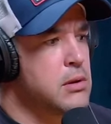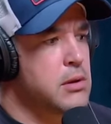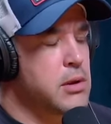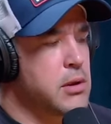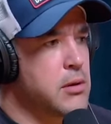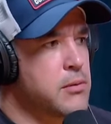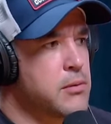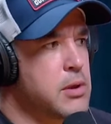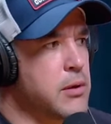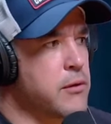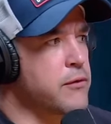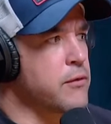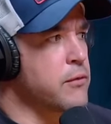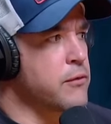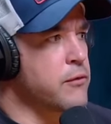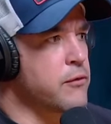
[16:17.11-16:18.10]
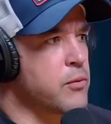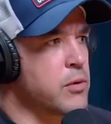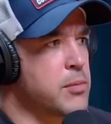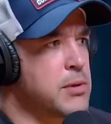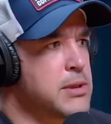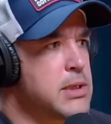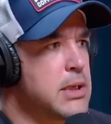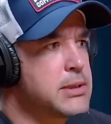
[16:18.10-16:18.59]
Young soldiers want
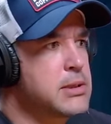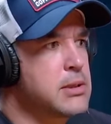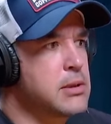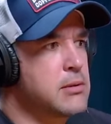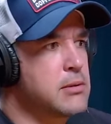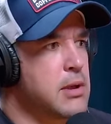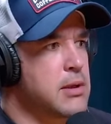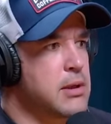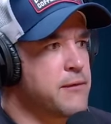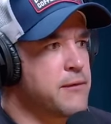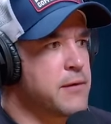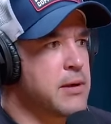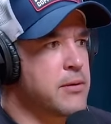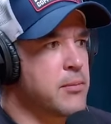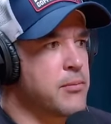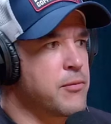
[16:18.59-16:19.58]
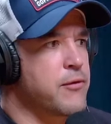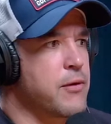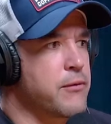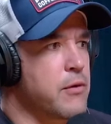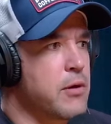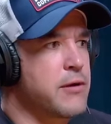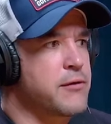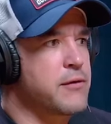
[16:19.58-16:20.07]
to be tested, and then they find themselves
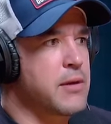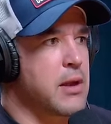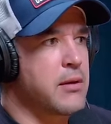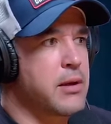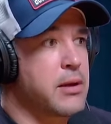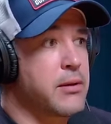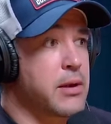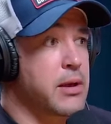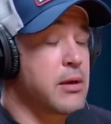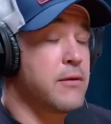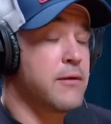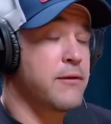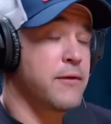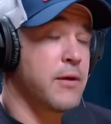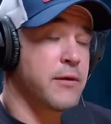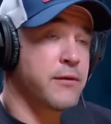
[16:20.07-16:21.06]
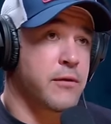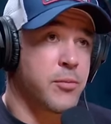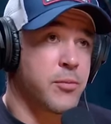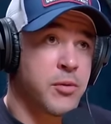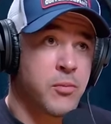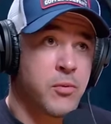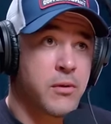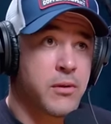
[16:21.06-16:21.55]
crossing that line like, oh, this sucks a little
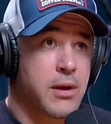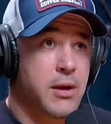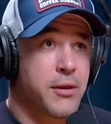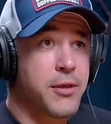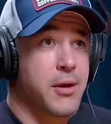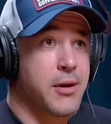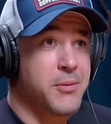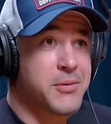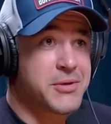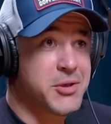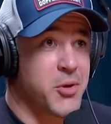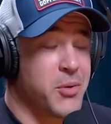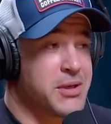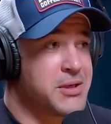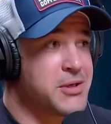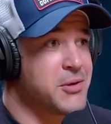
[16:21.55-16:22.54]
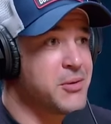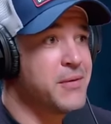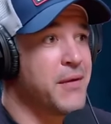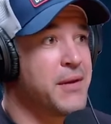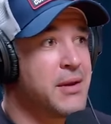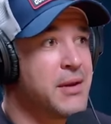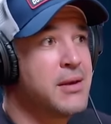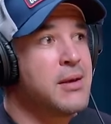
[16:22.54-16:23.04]
bit more than I thought I was going to.
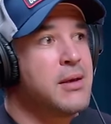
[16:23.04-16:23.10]
Yeah.